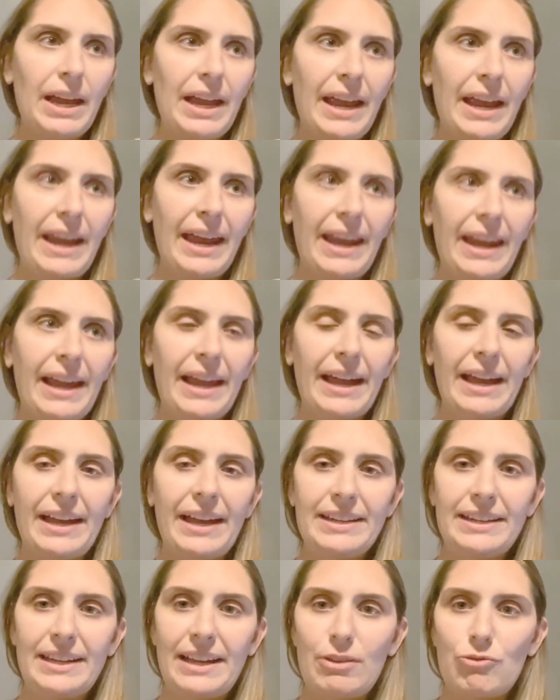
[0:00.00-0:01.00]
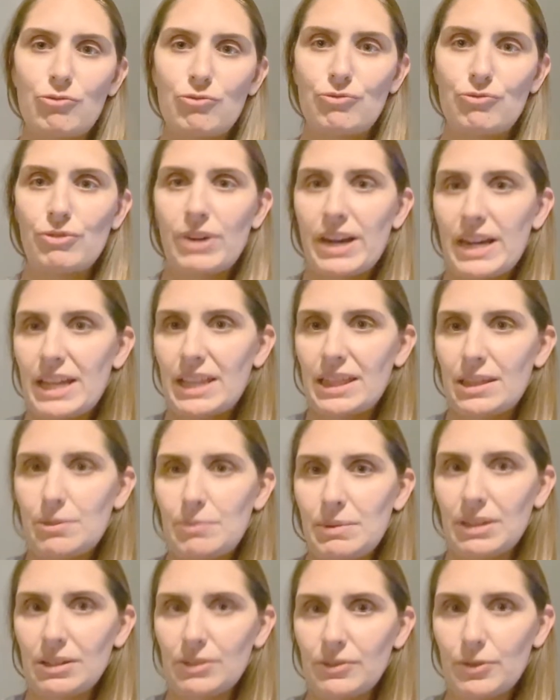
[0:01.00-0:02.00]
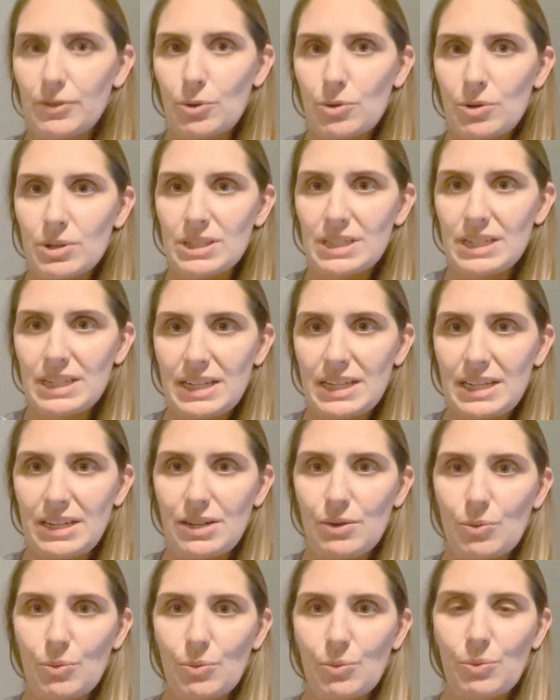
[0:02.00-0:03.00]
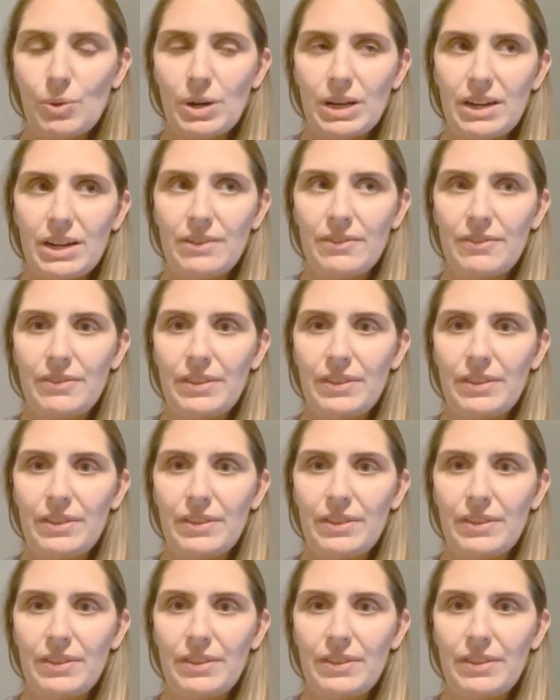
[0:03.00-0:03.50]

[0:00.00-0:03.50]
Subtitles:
And right in the middle of quarantine, one of